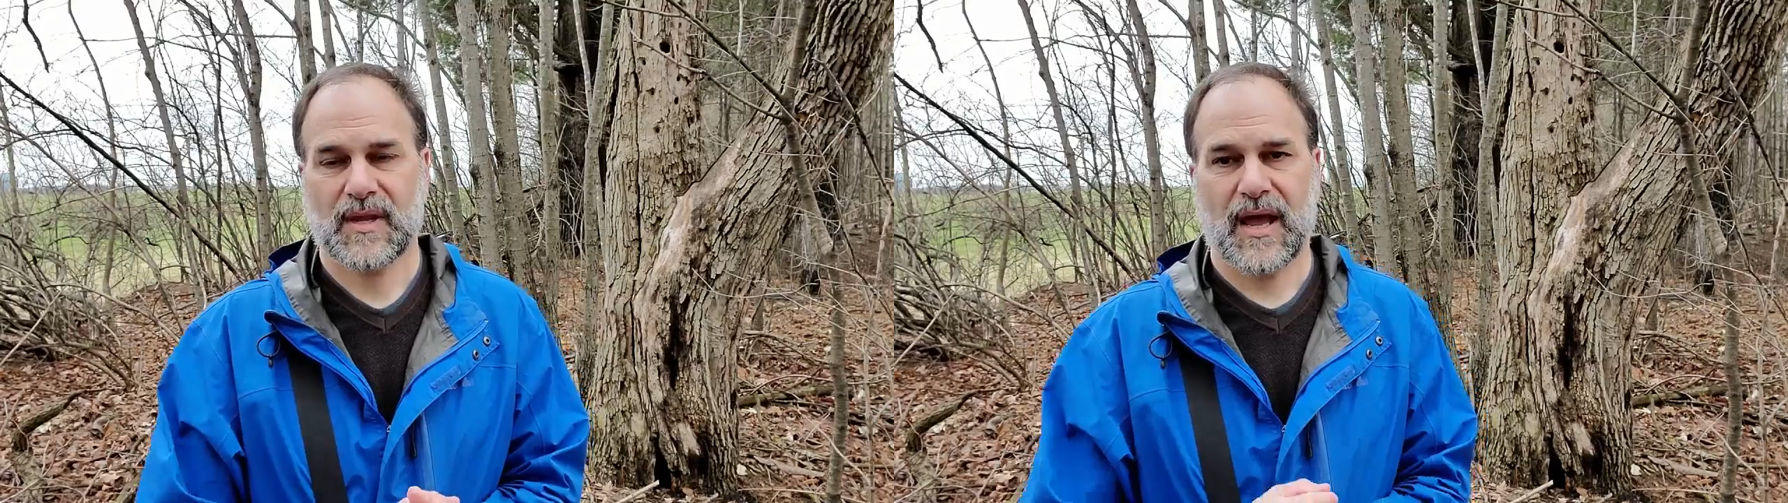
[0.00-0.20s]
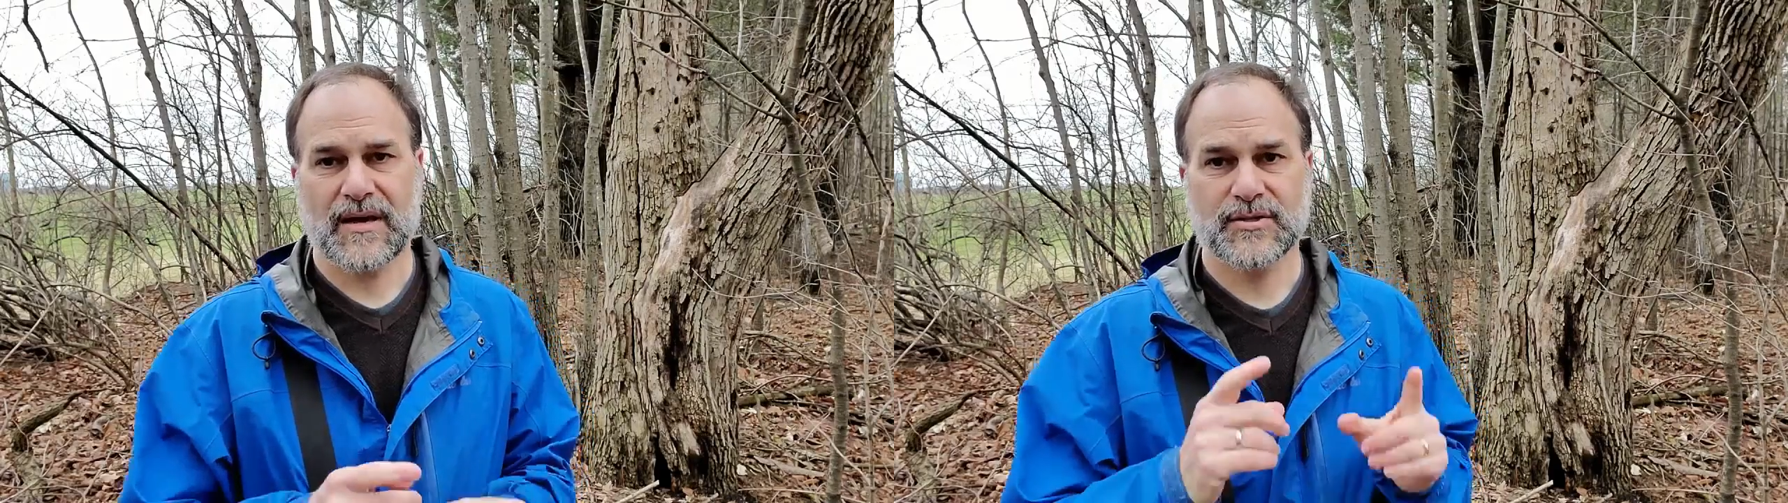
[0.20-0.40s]

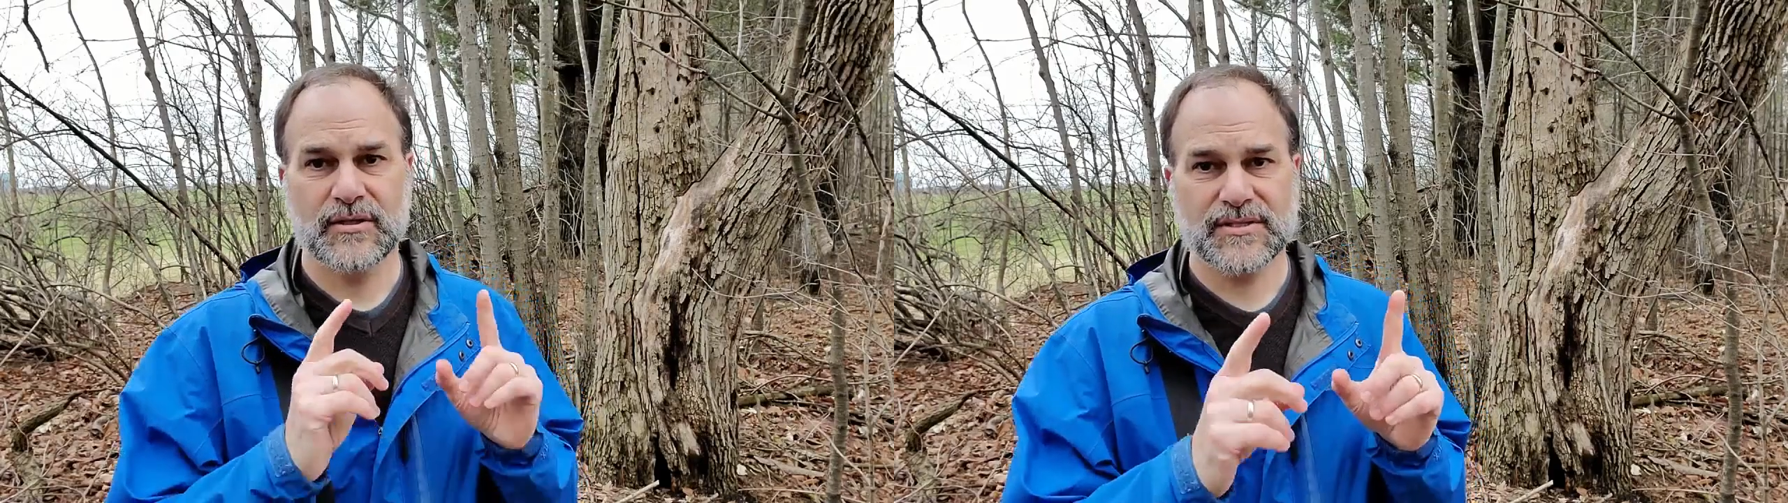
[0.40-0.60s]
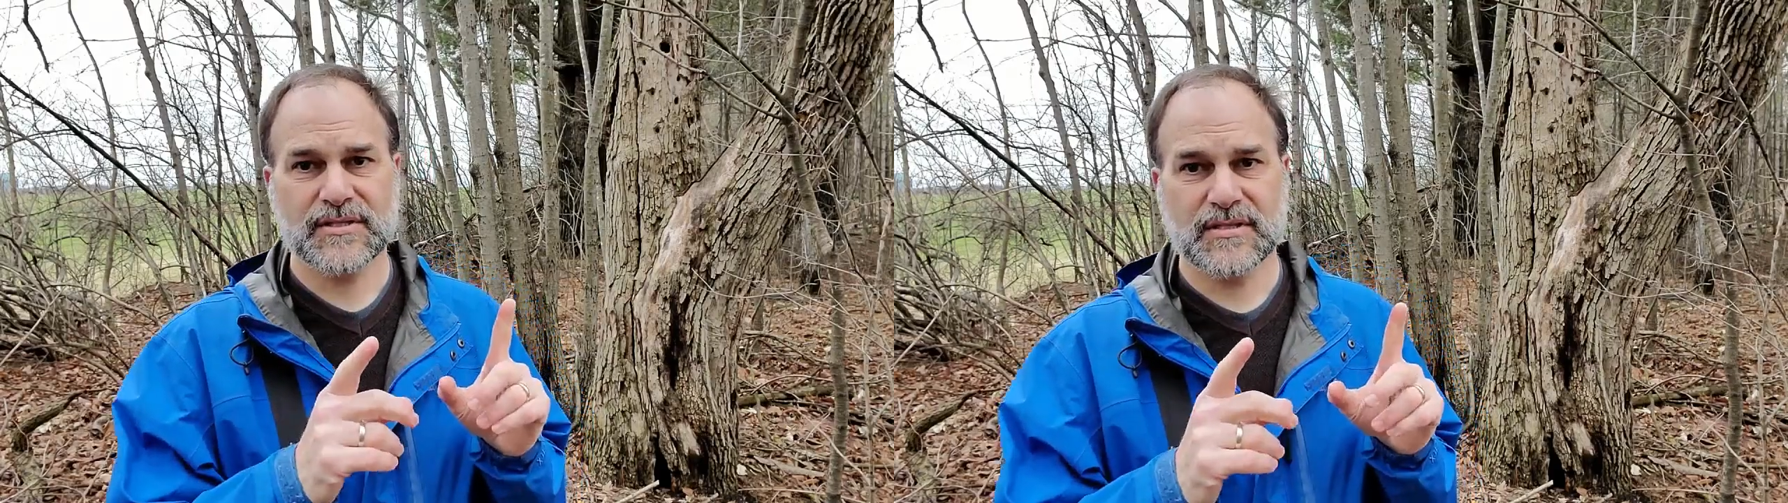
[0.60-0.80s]
As you
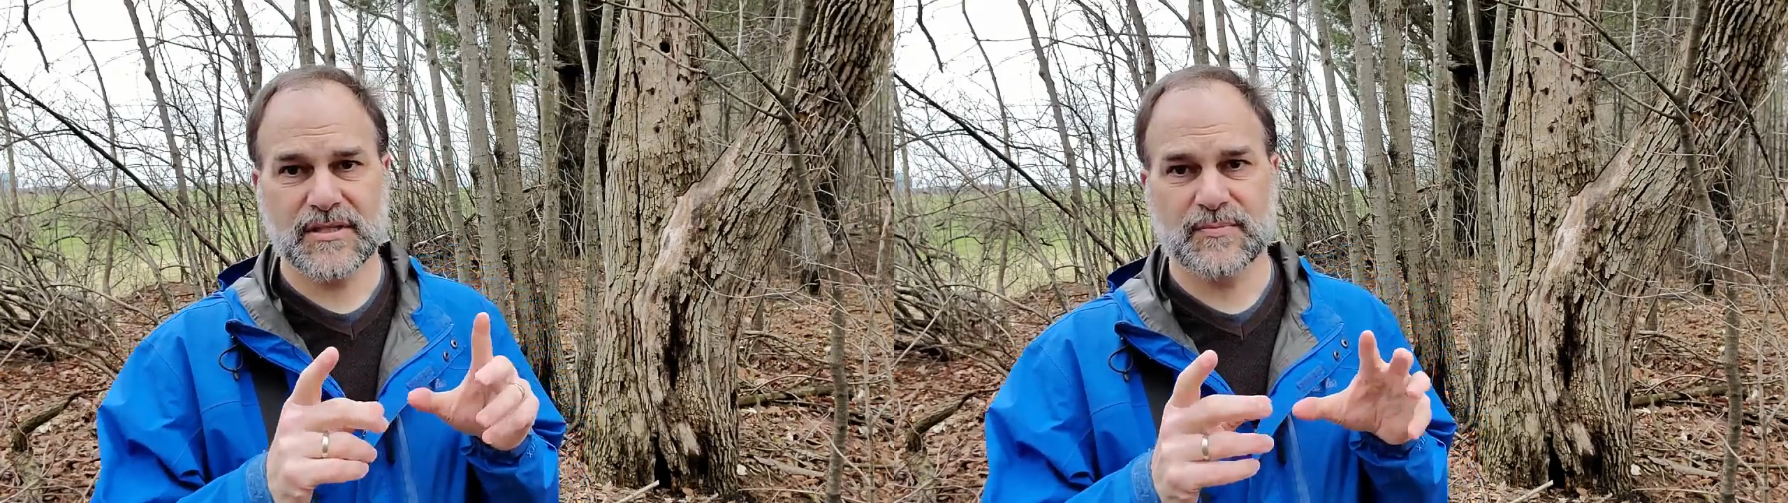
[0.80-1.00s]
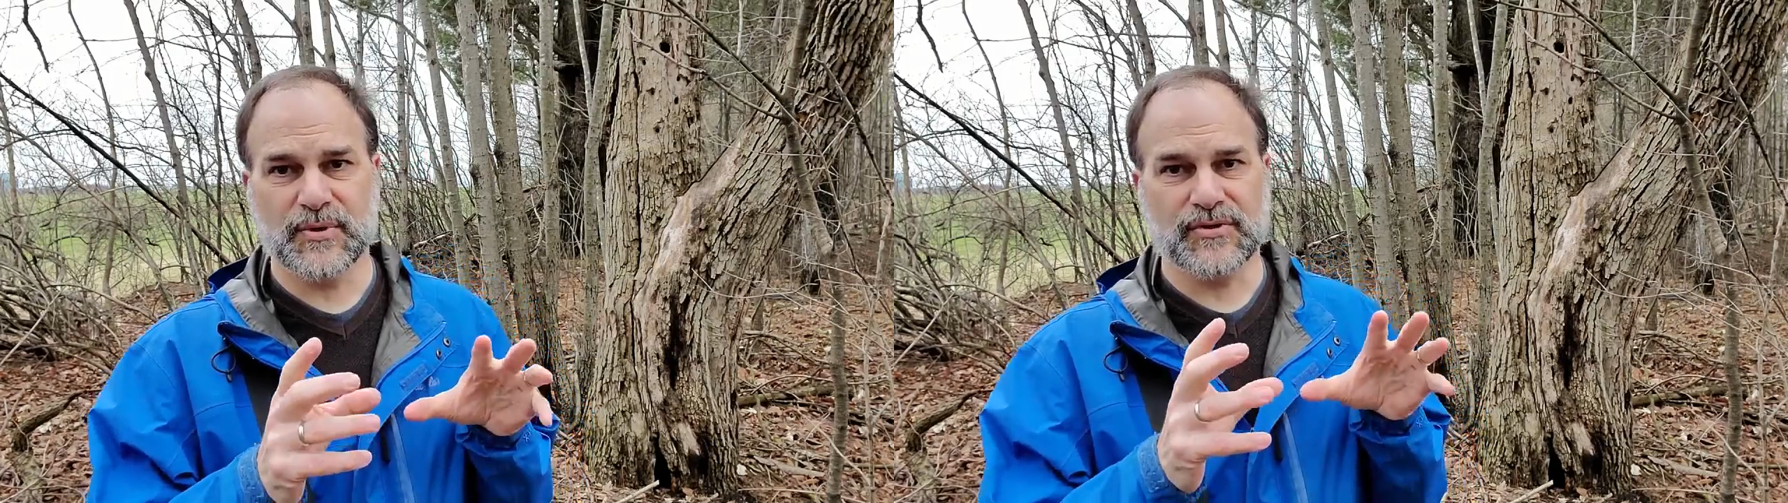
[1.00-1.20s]
listen to
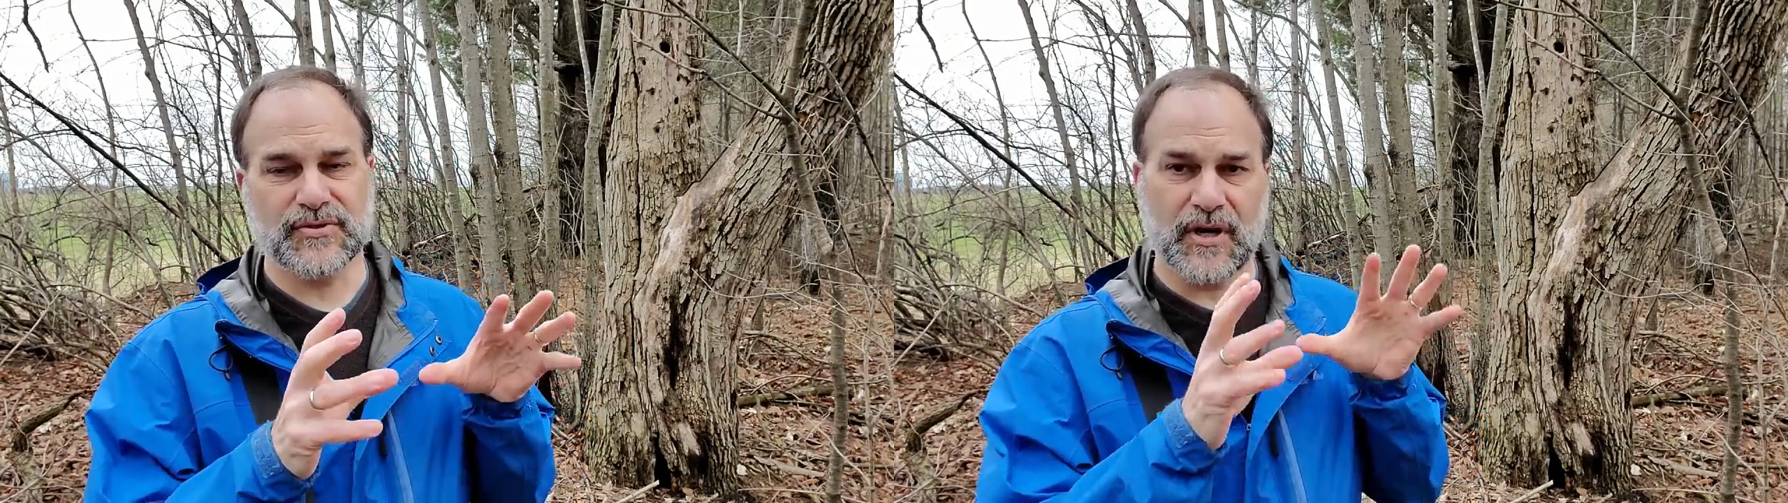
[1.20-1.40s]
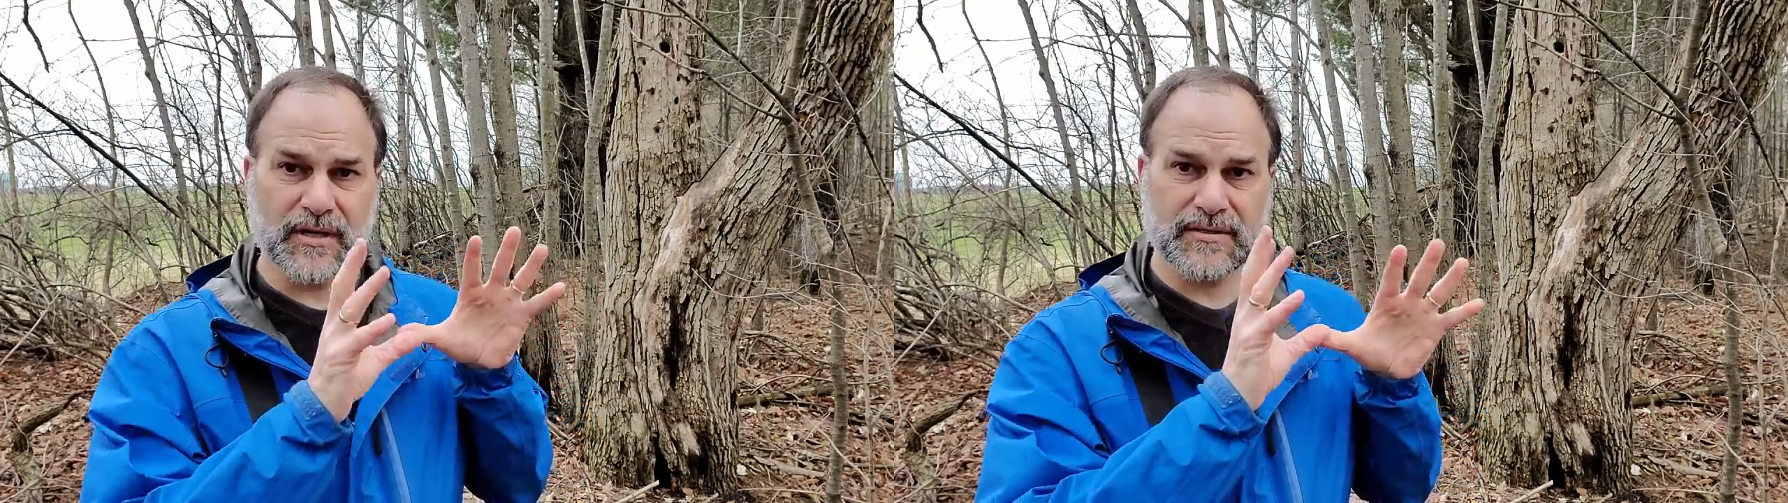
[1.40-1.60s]
these bird
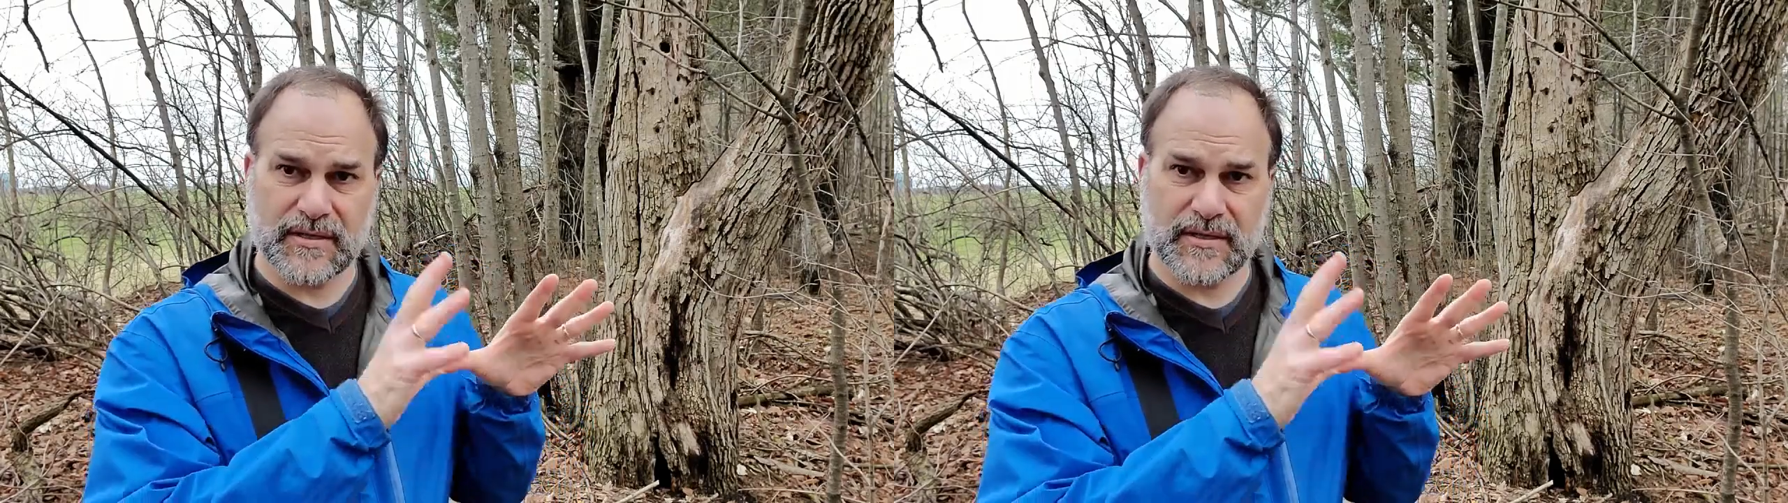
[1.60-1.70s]
songs